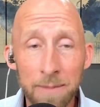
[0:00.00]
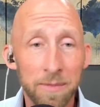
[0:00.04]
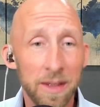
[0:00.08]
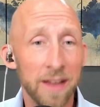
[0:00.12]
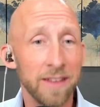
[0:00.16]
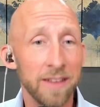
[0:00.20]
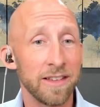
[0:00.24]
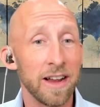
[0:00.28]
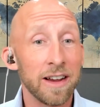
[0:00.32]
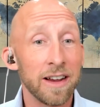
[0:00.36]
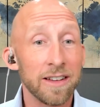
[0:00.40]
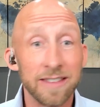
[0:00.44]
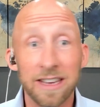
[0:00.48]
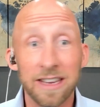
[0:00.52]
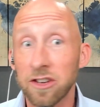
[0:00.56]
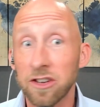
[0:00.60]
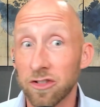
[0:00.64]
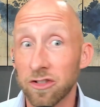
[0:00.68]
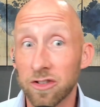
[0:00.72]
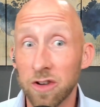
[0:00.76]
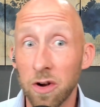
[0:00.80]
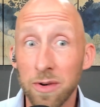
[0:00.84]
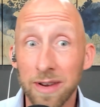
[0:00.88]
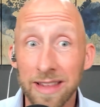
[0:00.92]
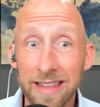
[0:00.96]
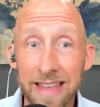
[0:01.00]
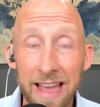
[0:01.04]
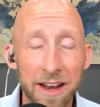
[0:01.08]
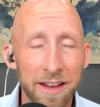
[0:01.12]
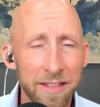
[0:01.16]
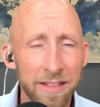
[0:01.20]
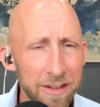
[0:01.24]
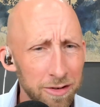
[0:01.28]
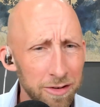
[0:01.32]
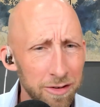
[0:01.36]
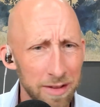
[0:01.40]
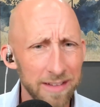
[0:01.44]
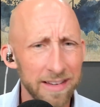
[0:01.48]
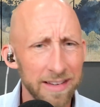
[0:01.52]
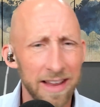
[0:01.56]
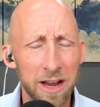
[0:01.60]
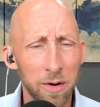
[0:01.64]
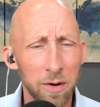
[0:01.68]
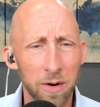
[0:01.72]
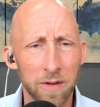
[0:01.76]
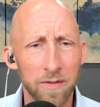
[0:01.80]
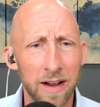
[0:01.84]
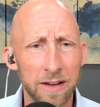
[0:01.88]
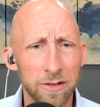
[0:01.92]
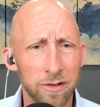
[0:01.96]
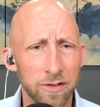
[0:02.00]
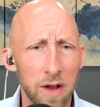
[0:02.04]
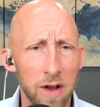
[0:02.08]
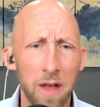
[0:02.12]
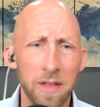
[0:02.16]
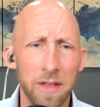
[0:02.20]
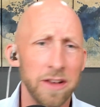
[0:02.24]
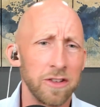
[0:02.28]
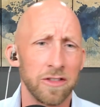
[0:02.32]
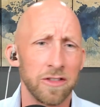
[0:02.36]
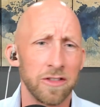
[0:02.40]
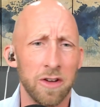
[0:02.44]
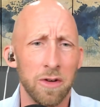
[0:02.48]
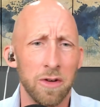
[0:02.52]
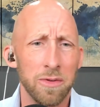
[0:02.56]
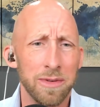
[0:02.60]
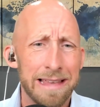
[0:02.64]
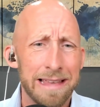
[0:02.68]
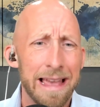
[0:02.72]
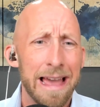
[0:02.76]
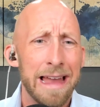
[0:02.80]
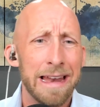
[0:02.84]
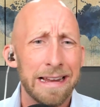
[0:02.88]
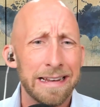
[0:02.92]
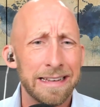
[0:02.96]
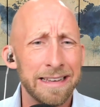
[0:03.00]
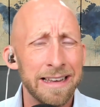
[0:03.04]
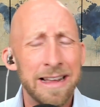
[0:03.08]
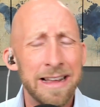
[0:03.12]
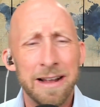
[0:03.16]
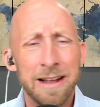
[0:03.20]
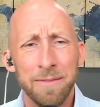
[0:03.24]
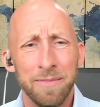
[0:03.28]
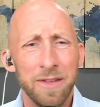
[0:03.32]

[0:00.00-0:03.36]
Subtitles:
It's not because they just don't get it. These are things I hear advisors say, oh, they just don't get it.